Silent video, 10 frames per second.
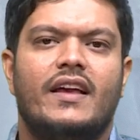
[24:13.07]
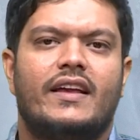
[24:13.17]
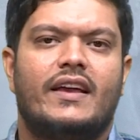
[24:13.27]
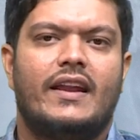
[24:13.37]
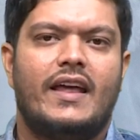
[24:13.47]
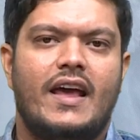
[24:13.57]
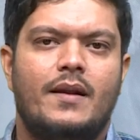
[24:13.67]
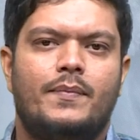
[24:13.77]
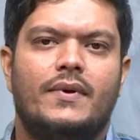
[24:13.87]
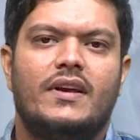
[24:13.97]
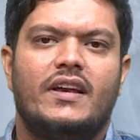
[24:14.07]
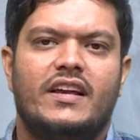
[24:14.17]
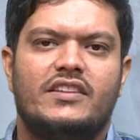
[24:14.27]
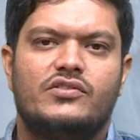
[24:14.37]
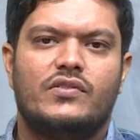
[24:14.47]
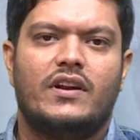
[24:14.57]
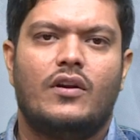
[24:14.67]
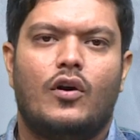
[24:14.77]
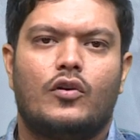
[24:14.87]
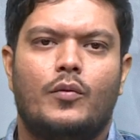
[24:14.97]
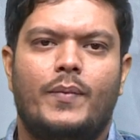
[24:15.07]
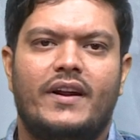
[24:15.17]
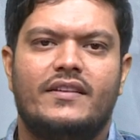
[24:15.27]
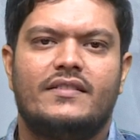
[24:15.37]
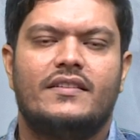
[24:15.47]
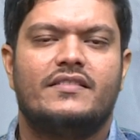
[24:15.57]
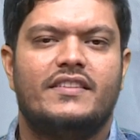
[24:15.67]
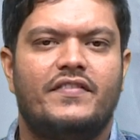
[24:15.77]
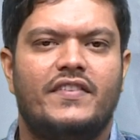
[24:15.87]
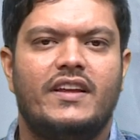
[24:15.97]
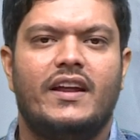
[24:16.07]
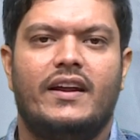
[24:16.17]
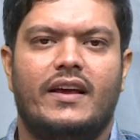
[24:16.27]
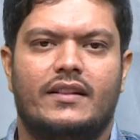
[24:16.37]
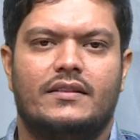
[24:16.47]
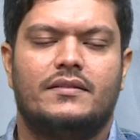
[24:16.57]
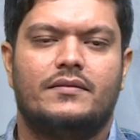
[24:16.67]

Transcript: can help ensure occupants' safety and health.